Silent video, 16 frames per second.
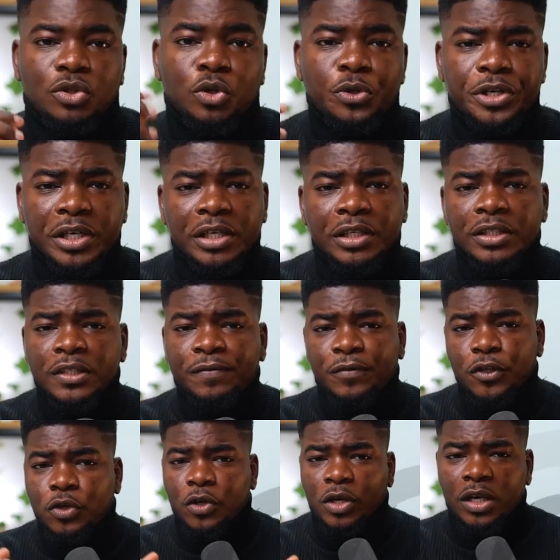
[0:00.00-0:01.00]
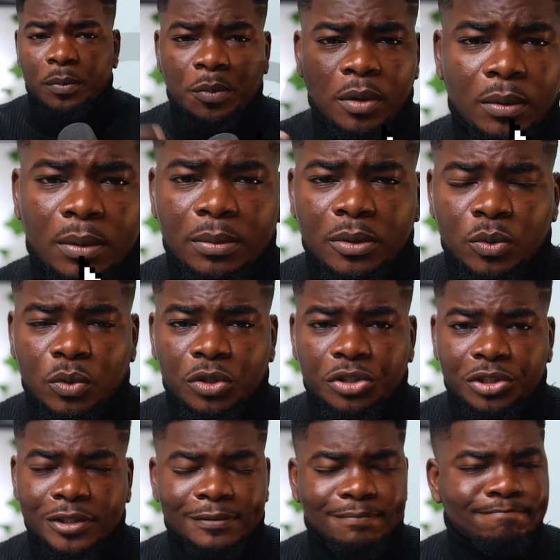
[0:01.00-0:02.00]
So you click this video and you're probably
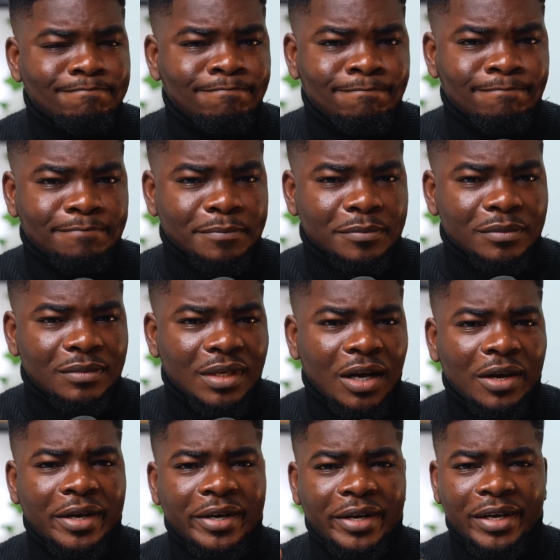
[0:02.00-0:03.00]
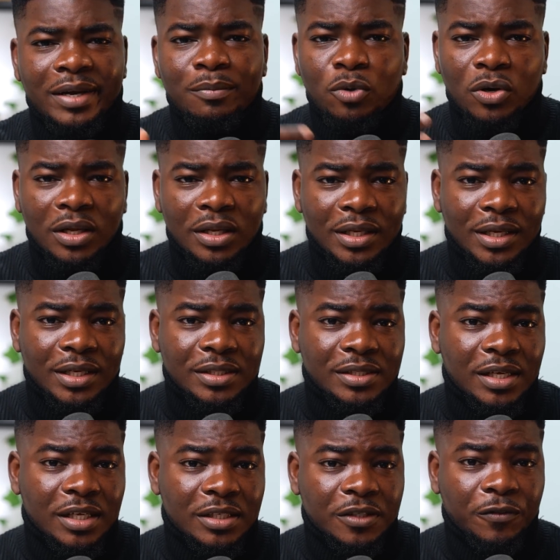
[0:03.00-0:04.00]
wondering, how can I get more clients
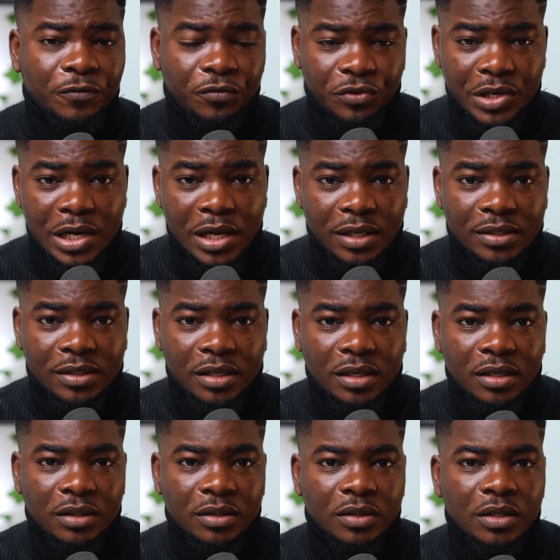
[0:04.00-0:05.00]
as a freelancer?